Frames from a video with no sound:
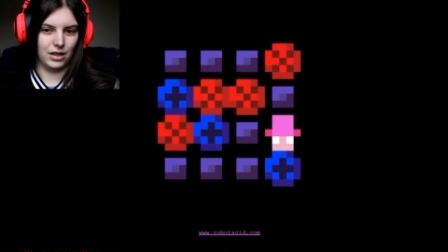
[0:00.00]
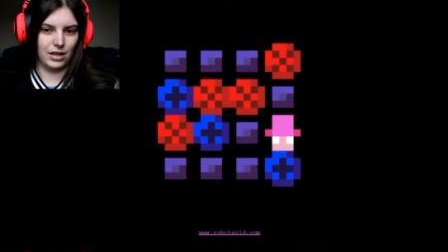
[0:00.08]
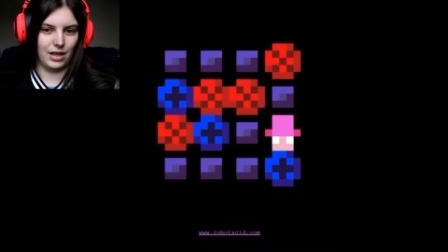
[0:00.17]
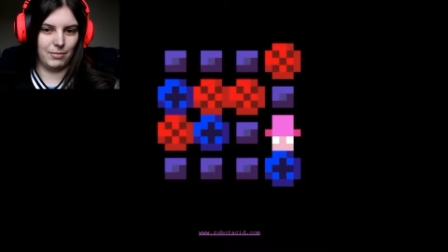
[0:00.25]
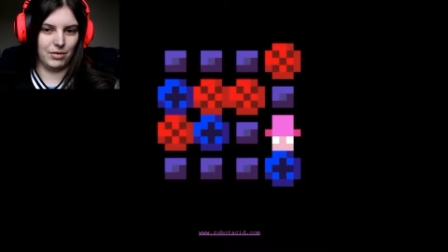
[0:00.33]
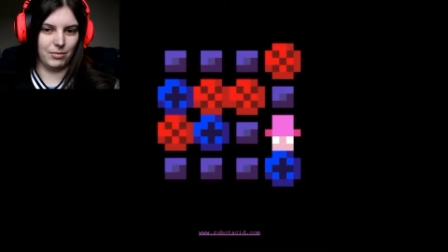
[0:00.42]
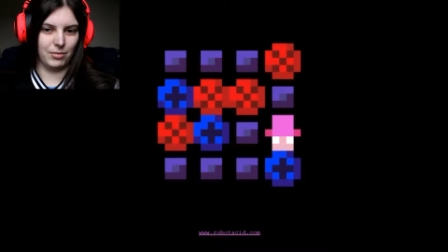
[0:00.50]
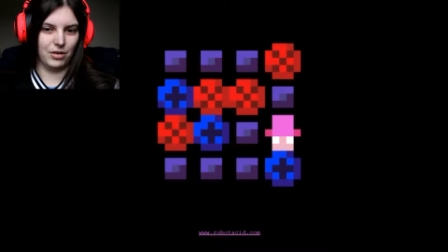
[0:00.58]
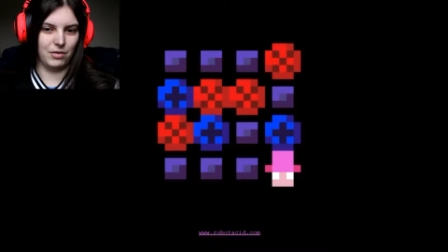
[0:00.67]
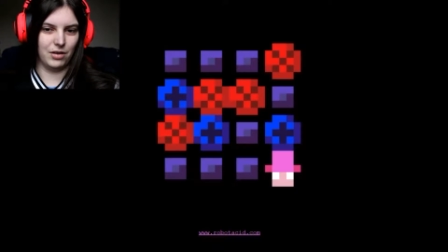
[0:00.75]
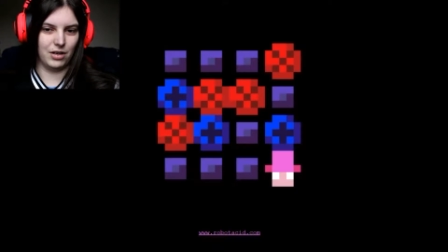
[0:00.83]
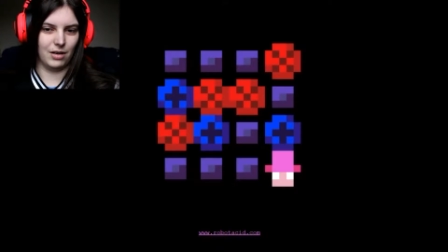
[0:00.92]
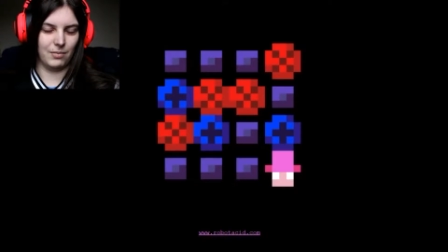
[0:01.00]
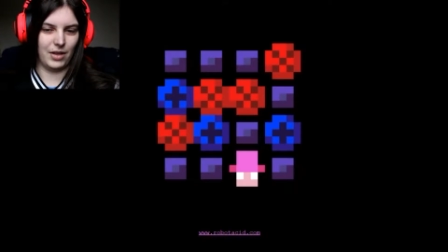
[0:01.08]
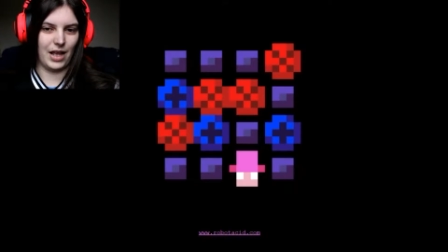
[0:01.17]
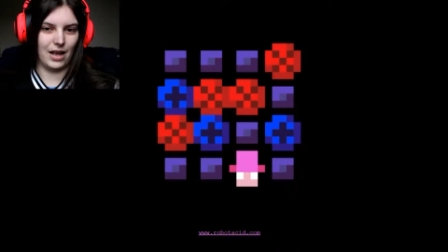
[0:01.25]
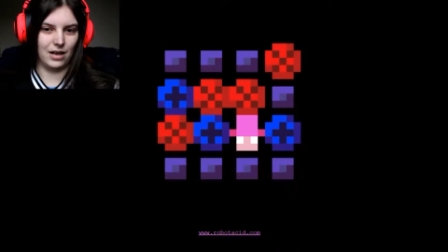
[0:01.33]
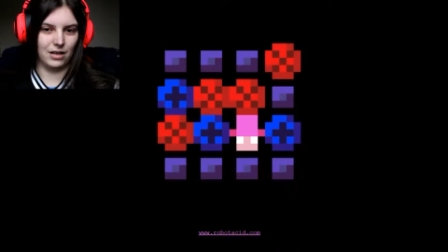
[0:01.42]
And then put the blue one up
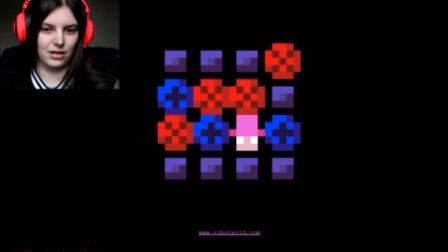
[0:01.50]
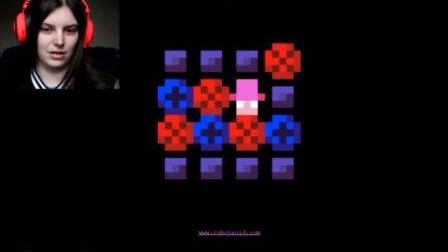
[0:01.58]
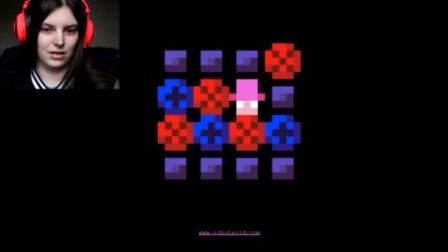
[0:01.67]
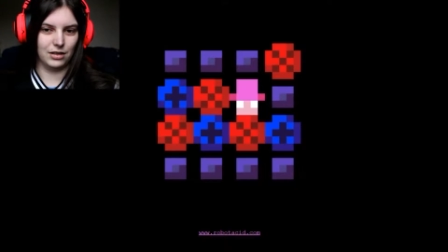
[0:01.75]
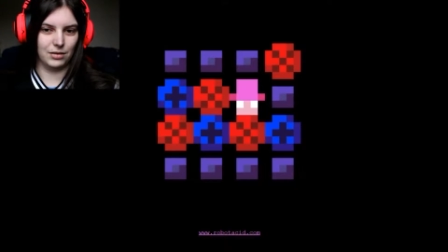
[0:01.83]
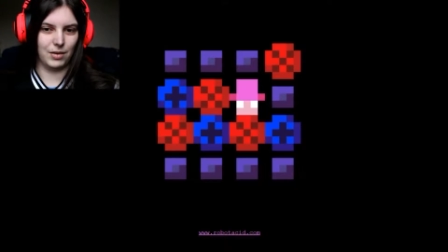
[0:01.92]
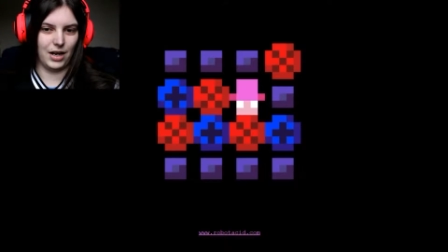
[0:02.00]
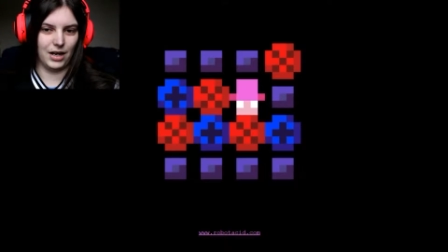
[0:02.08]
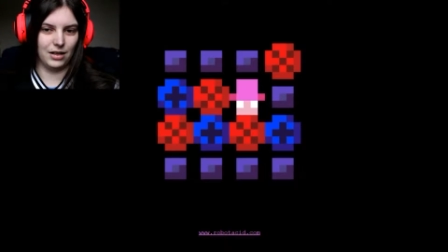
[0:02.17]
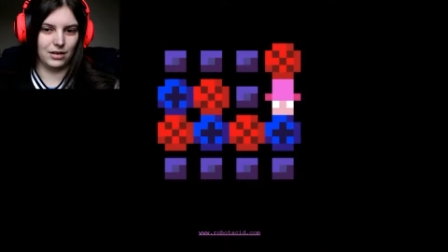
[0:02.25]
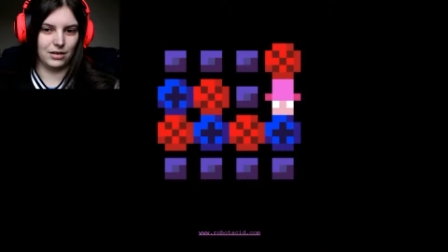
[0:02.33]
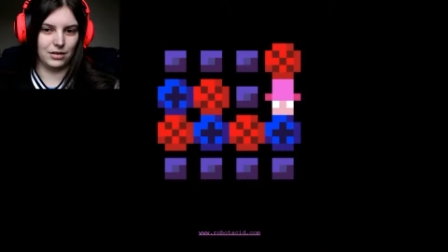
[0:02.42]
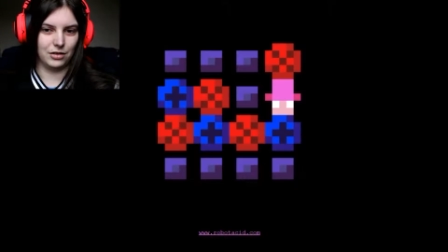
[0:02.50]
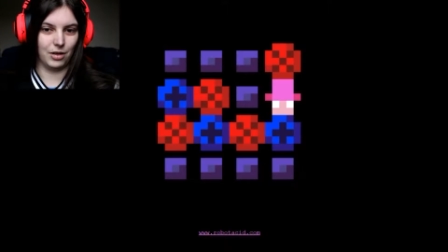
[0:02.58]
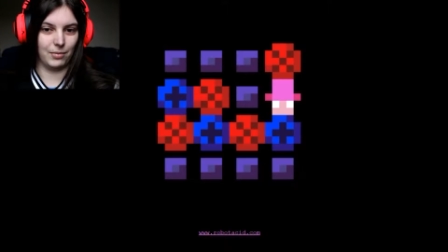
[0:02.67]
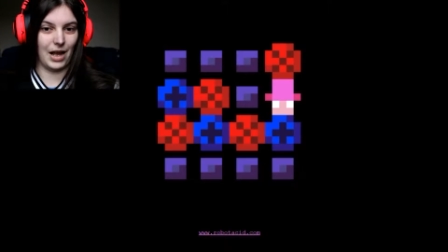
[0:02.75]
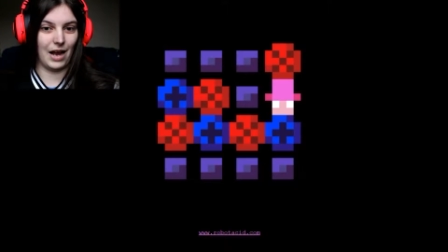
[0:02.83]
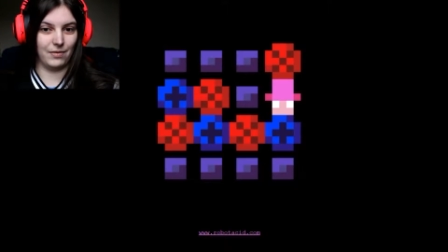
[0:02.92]
there as well. To
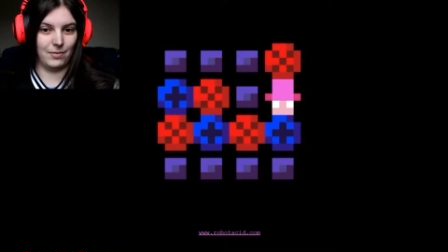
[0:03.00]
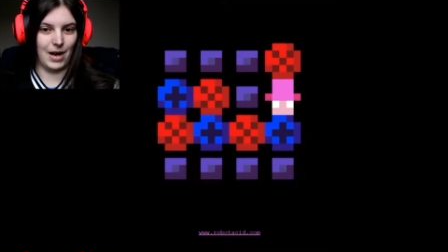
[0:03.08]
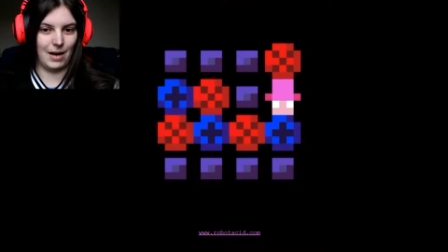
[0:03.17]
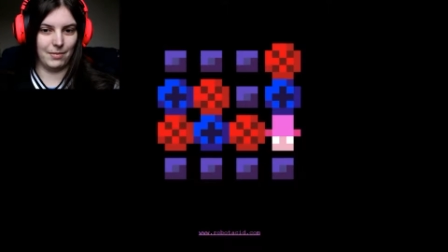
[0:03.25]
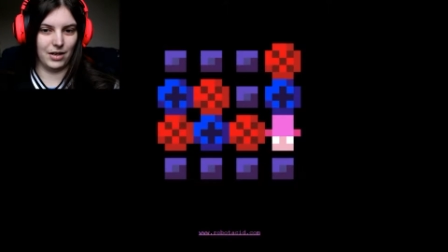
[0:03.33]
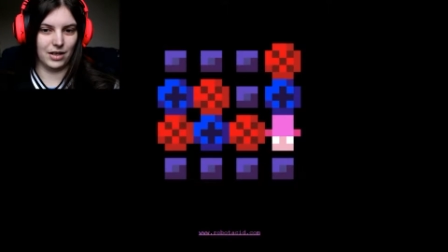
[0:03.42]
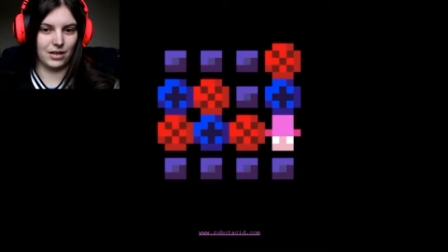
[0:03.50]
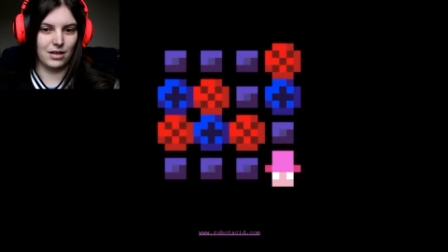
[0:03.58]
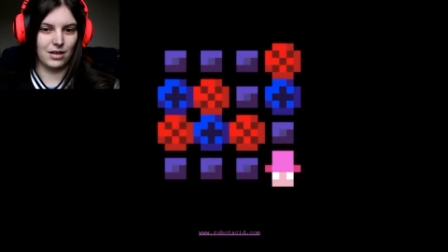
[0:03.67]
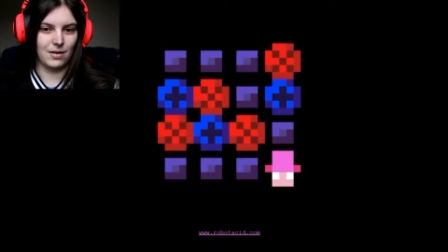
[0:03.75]
stop that from happening.